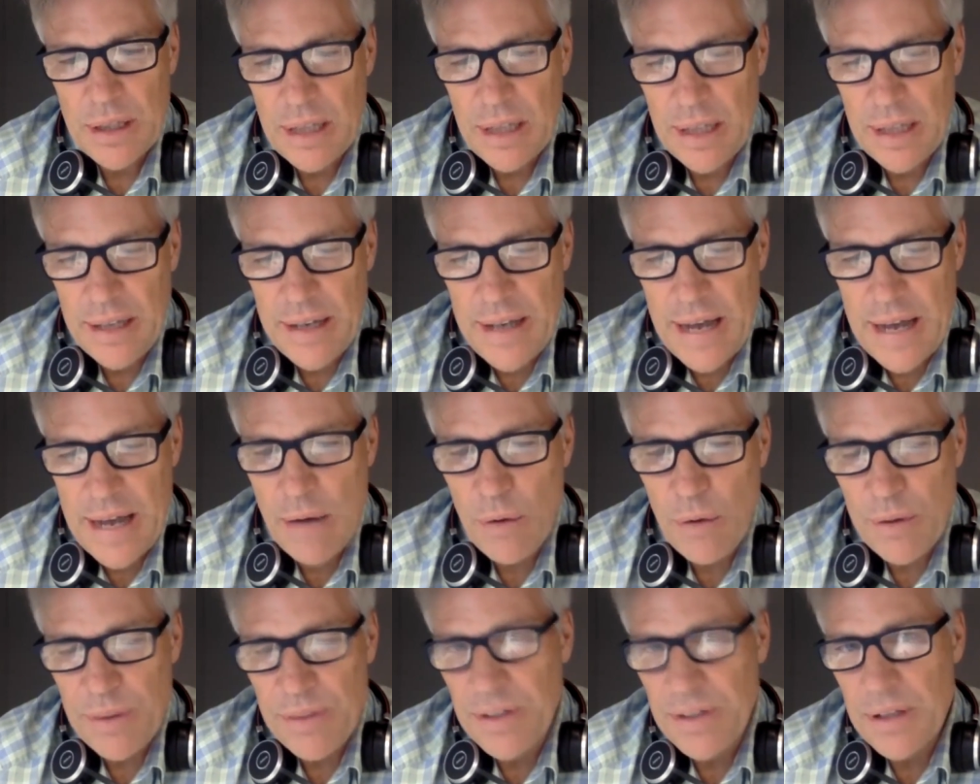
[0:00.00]
And
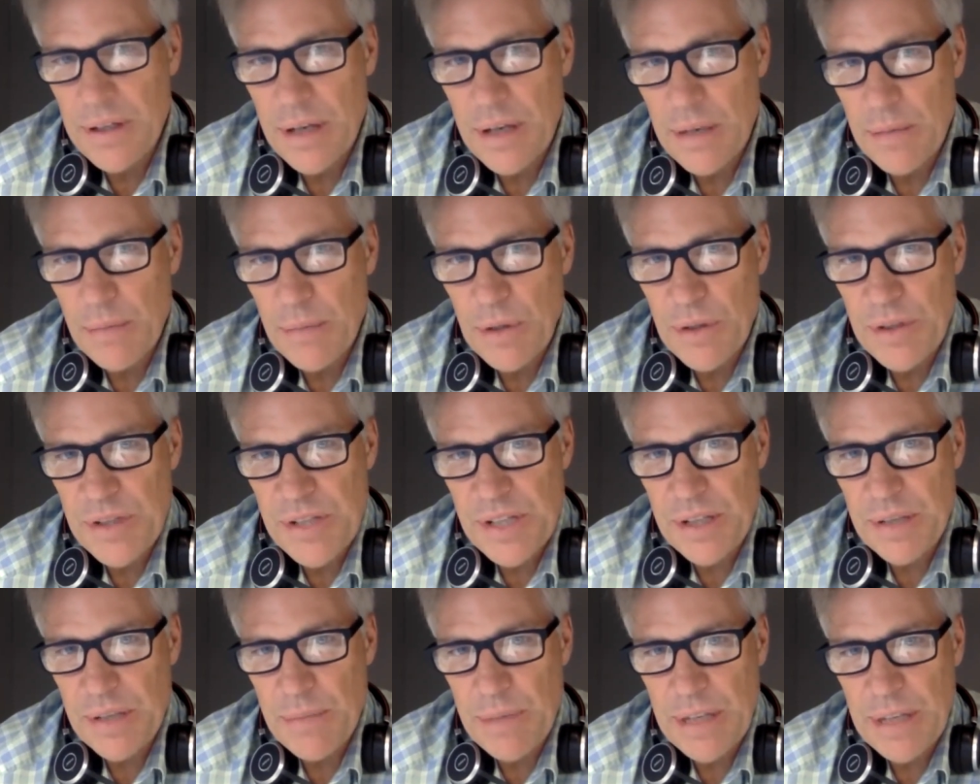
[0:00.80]
now with the
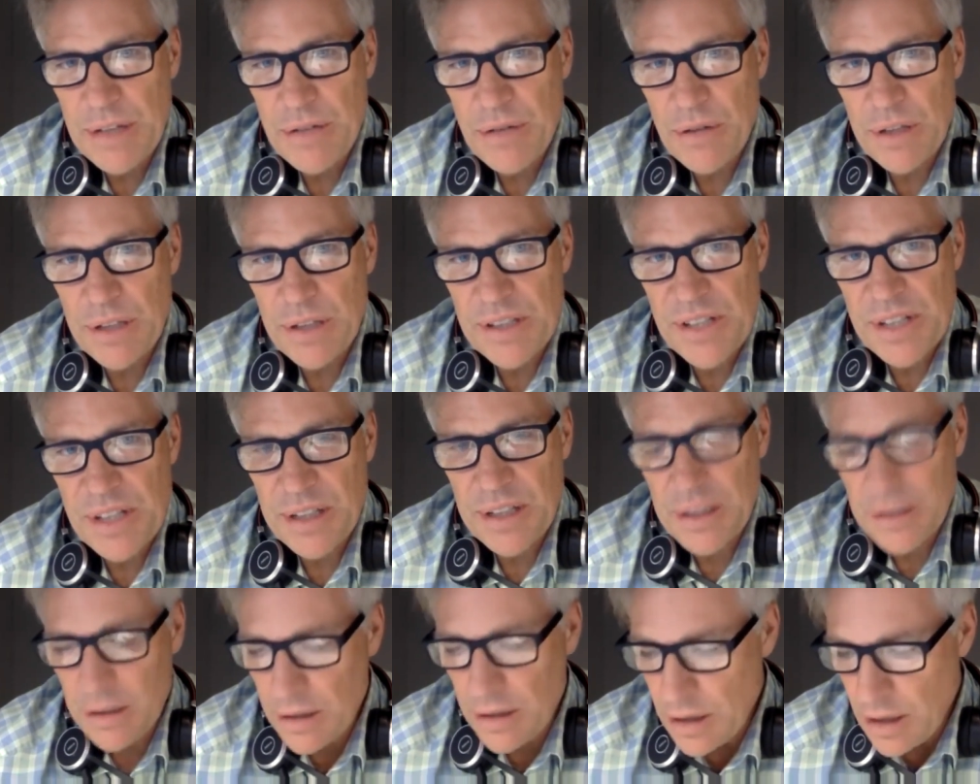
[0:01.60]
numbers and the metrics, I
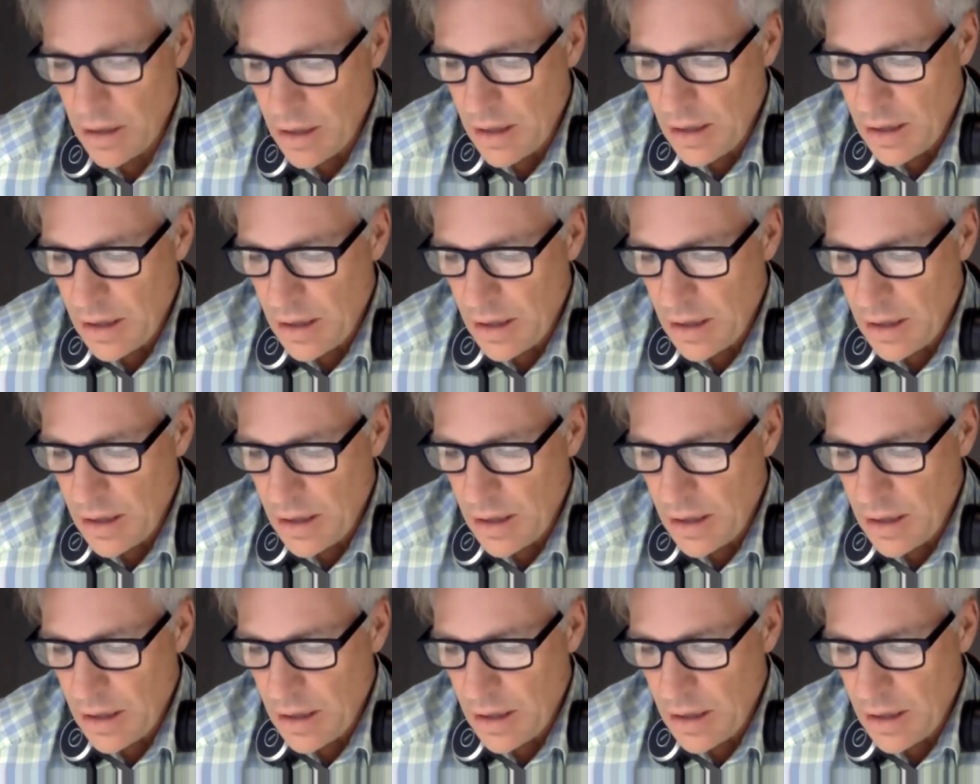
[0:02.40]
can,